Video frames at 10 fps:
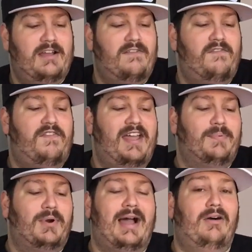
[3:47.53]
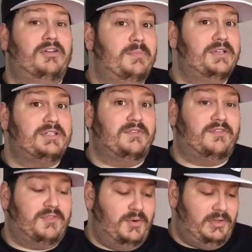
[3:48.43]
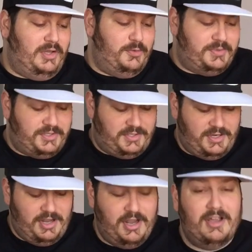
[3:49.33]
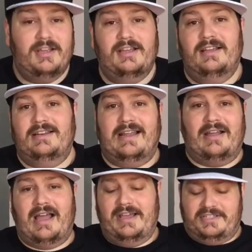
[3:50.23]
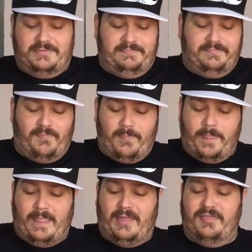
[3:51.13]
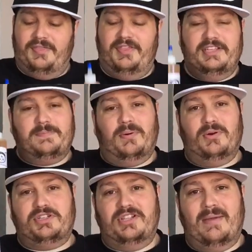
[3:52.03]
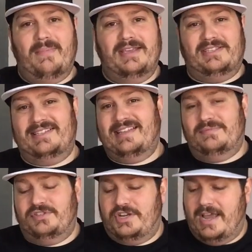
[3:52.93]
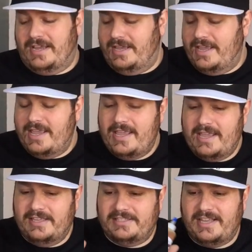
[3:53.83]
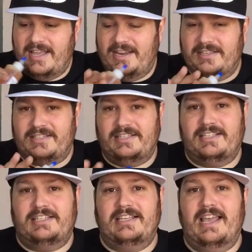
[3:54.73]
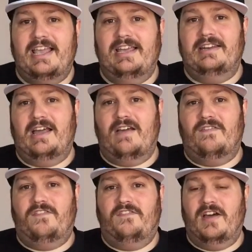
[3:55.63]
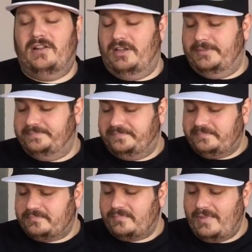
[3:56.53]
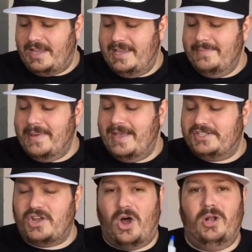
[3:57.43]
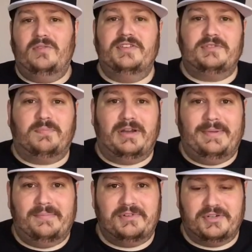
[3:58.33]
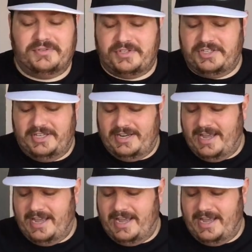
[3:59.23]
Vapor Alchemist Fruit Loops. Now, guys, this person that makes his his is Jackie. He is an insane fella. He makes all of his premium juices in